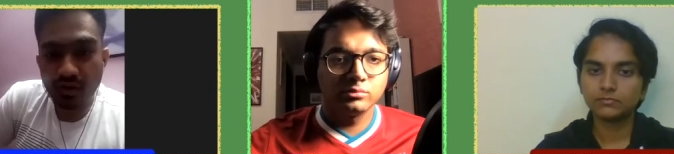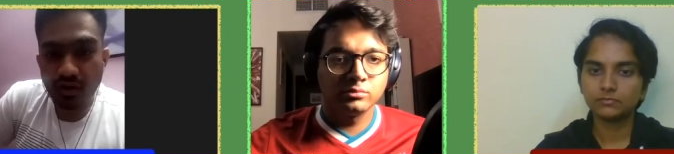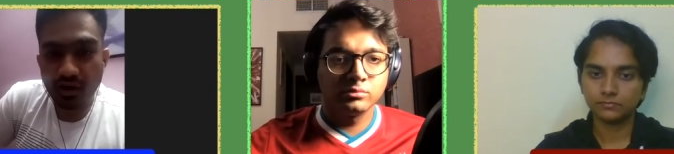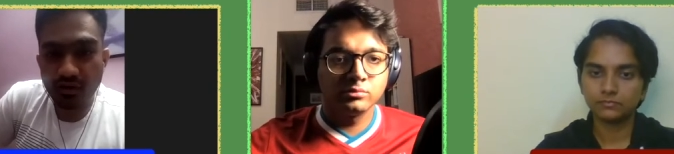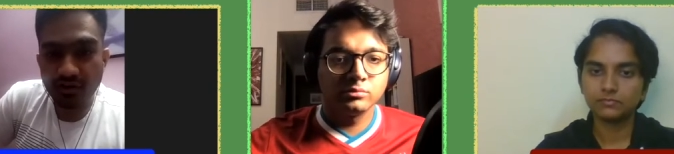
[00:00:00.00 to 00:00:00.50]

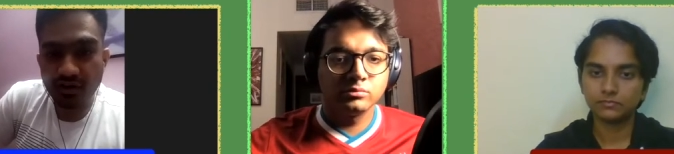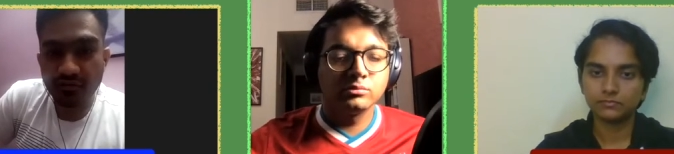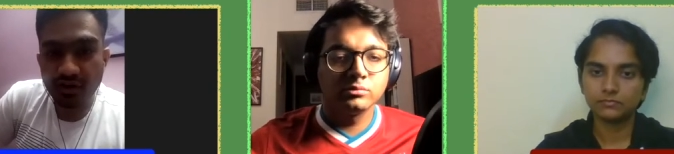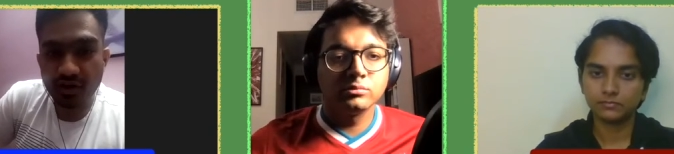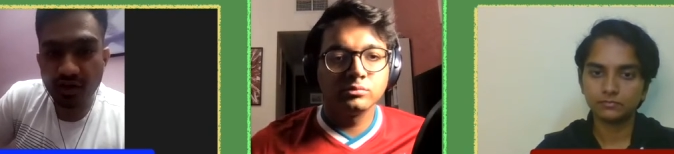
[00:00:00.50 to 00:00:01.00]
Speaker 1: Uh, we
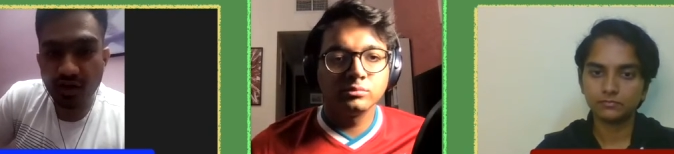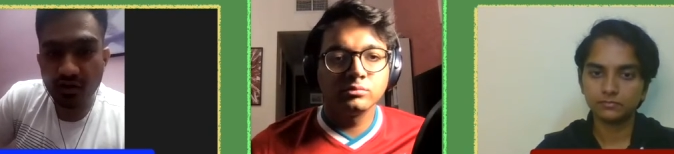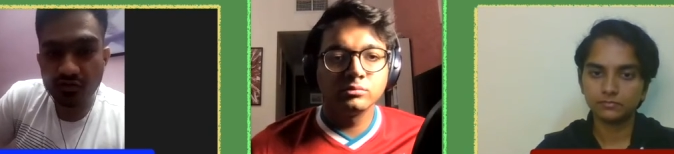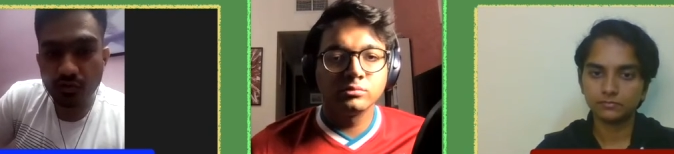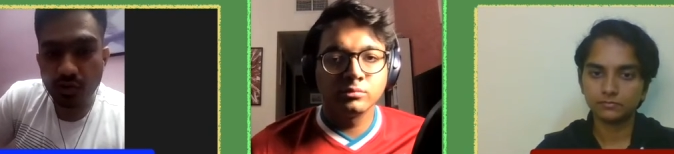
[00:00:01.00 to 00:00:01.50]
definitely
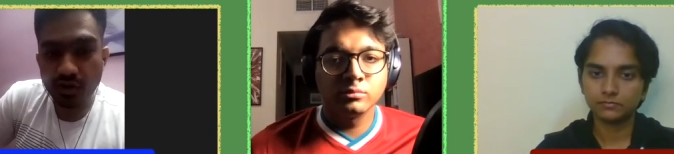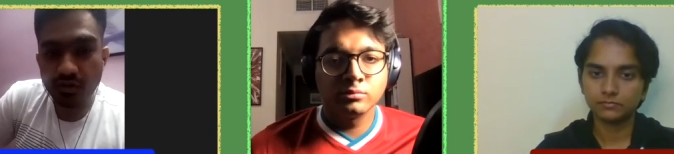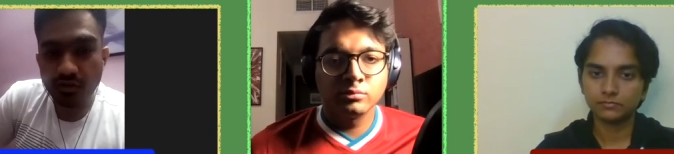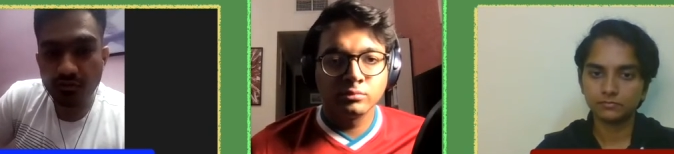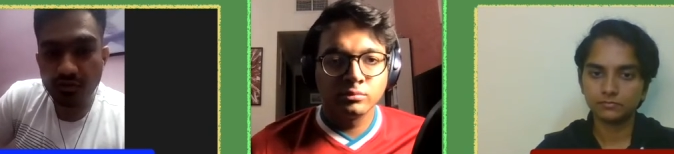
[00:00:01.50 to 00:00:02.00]
are
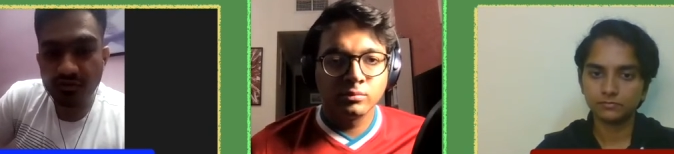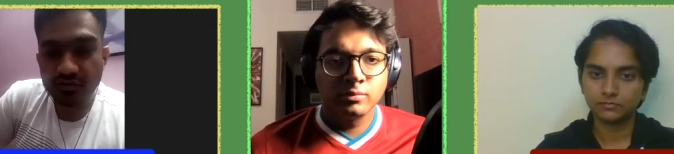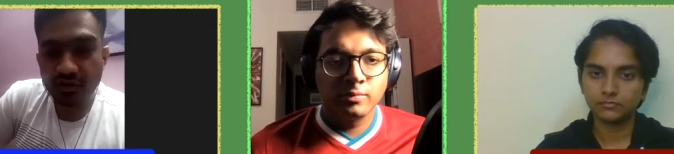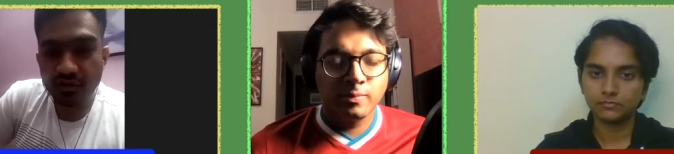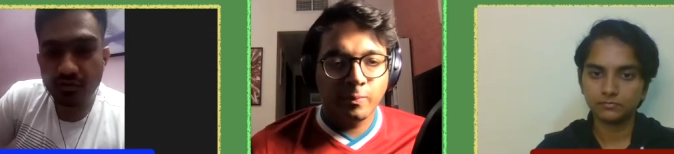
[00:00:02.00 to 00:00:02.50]
scoring. We just
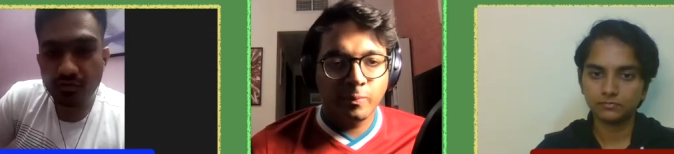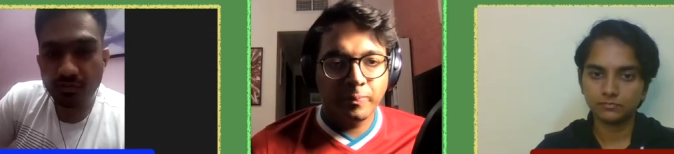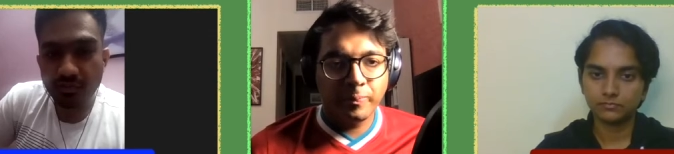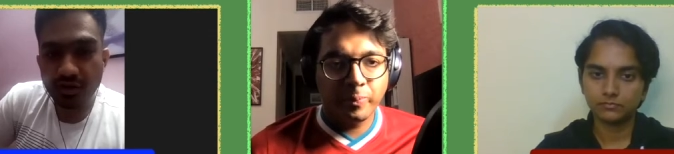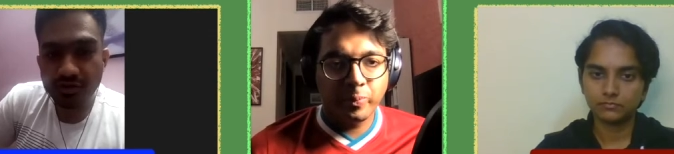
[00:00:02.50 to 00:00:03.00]
need to
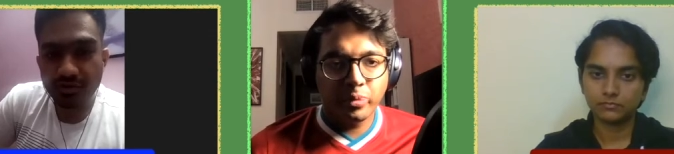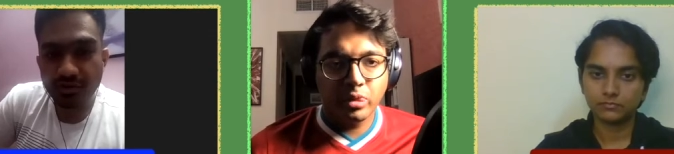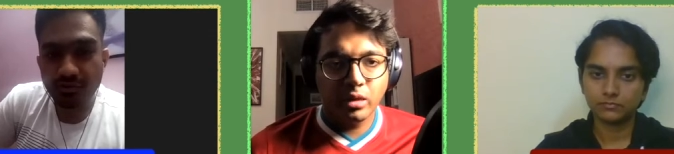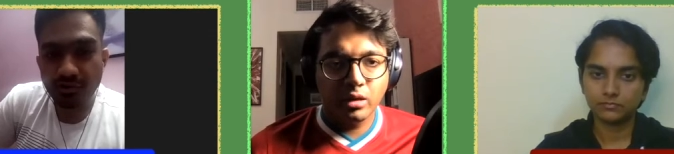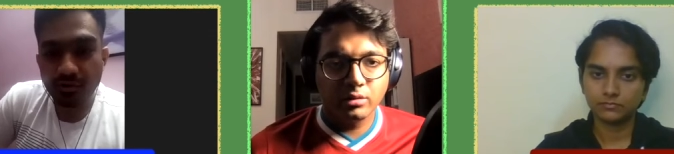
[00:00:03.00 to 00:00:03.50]
make sure that
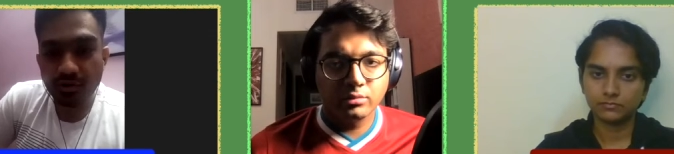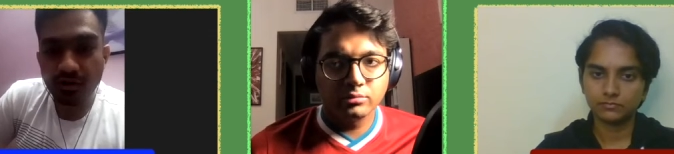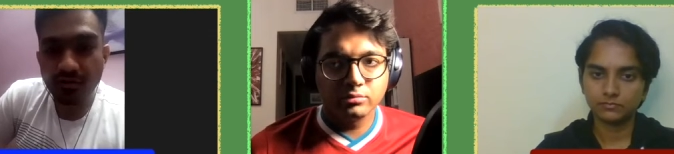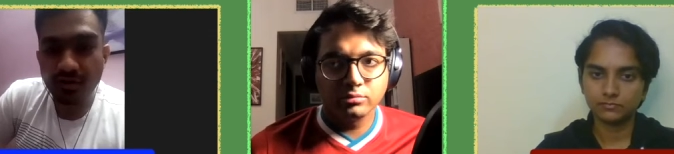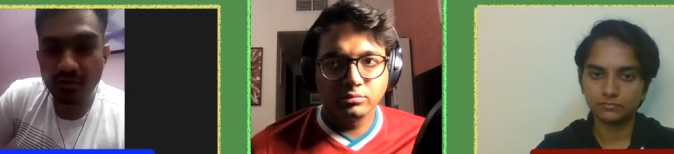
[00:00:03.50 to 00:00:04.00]
we don't
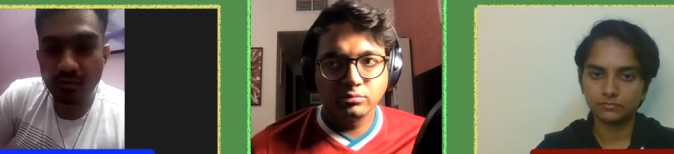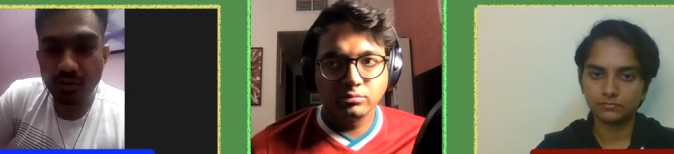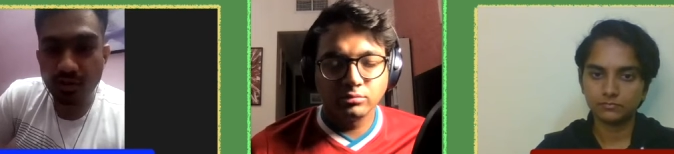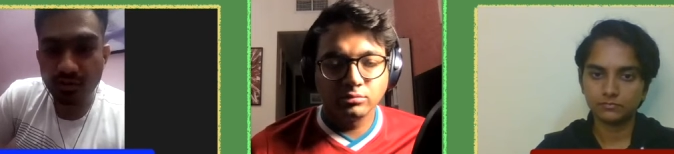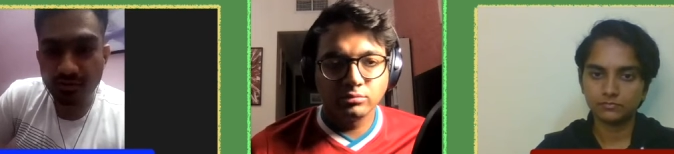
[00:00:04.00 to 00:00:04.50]
concede too
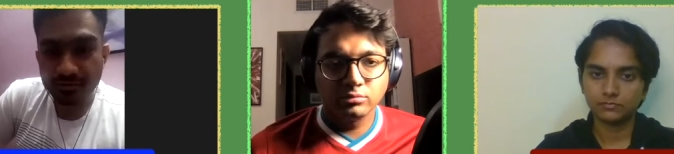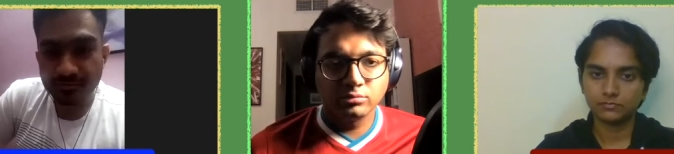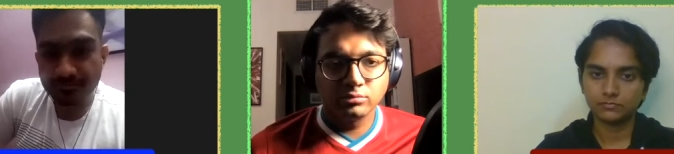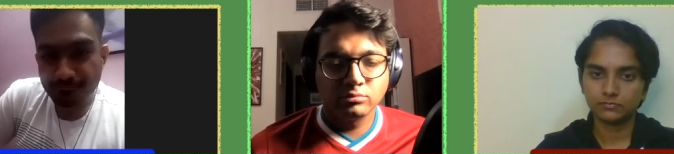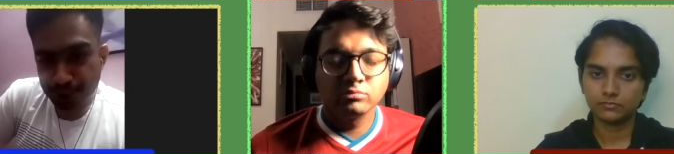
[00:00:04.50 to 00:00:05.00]
many.
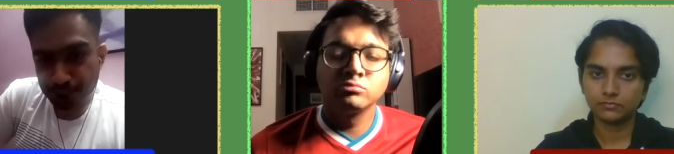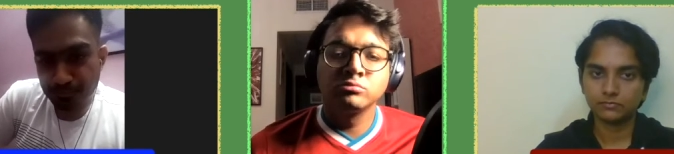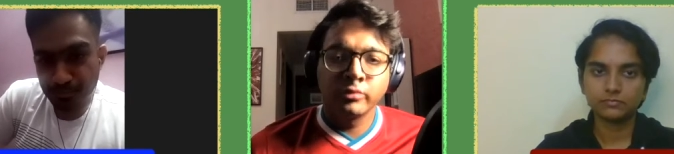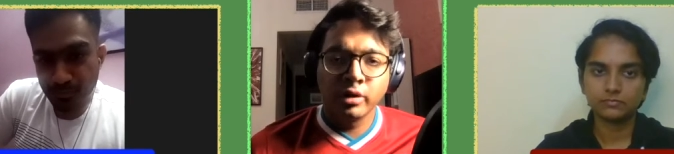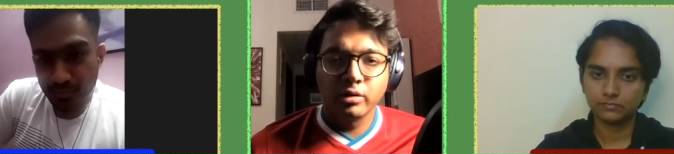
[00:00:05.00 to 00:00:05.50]

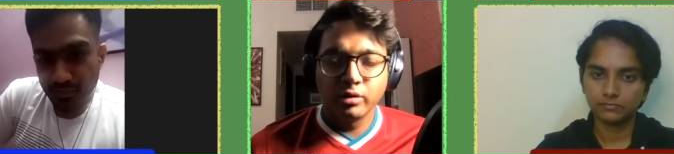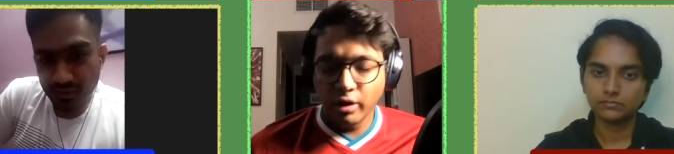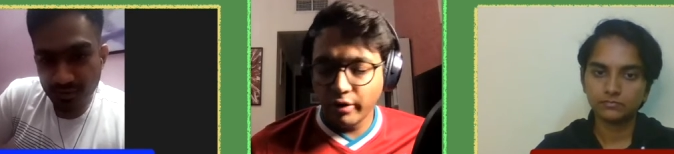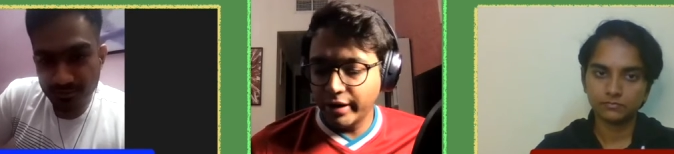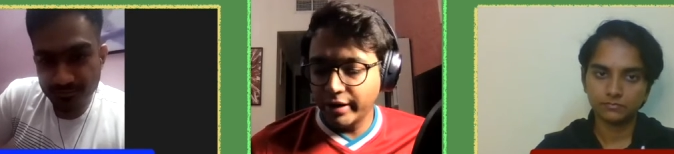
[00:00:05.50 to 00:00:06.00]

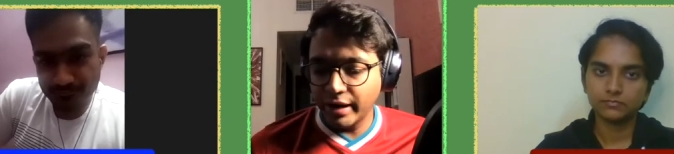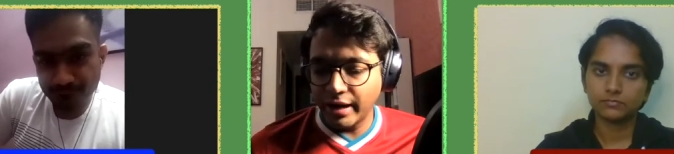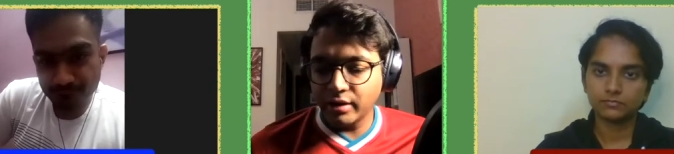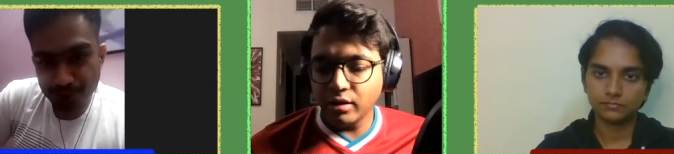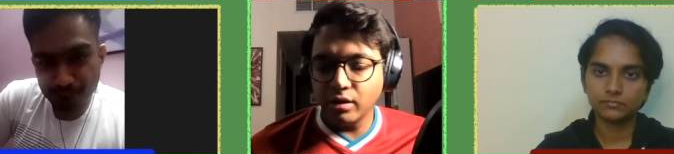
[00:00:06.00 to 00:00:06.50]
Speaker 2: All right,
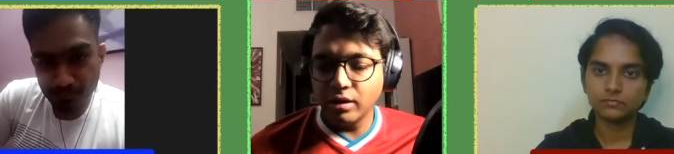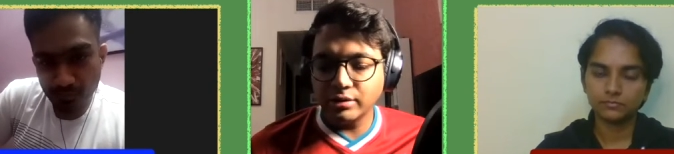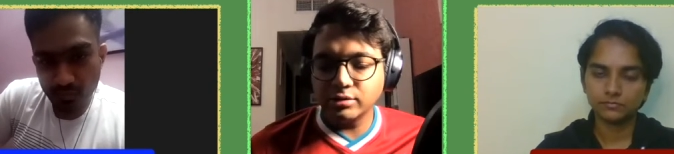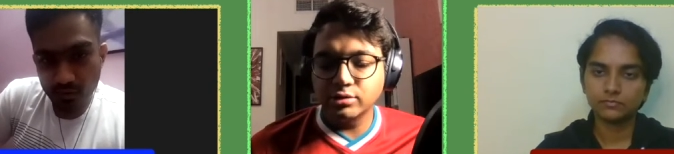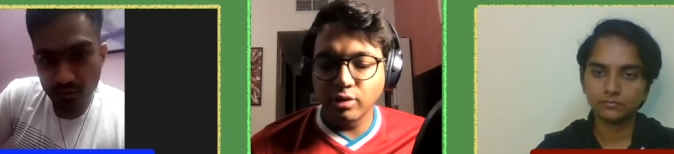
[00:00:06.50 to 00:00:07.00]
and
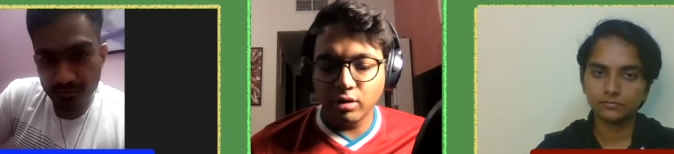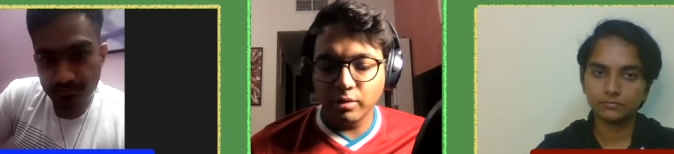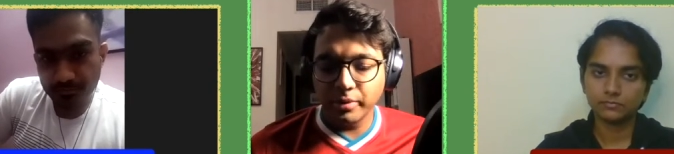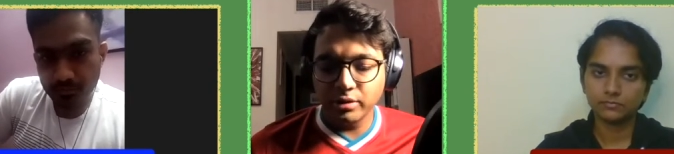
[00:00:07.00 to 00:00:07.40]
let's talk about